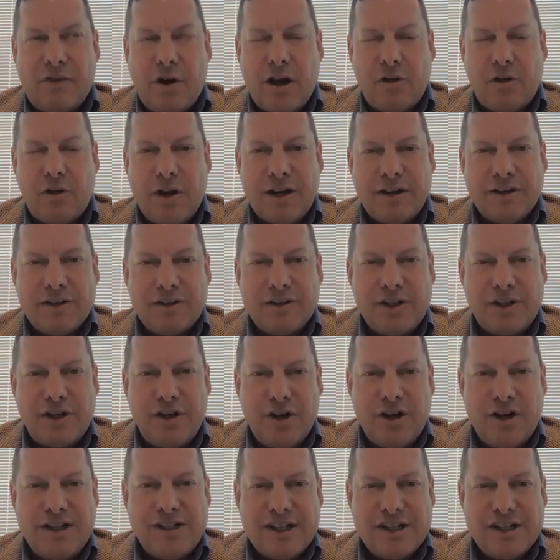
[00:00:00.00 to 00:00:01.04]
following
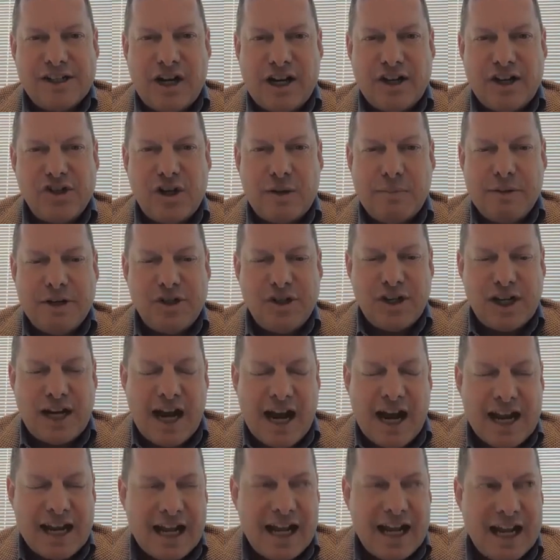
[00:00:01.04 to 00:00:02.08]
Securities and Exchange Commission
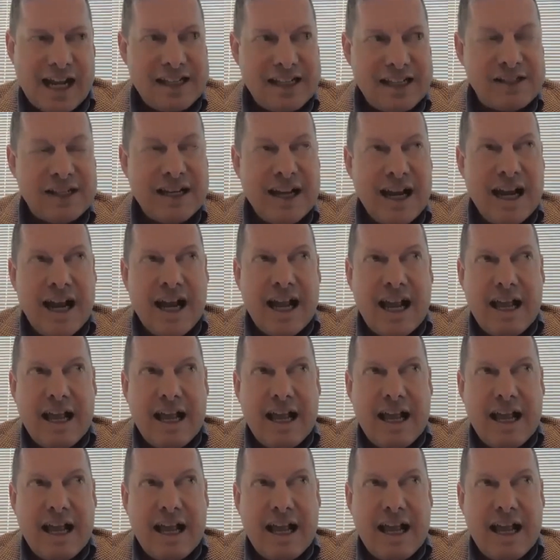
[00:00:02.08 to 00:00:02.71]
guidelines.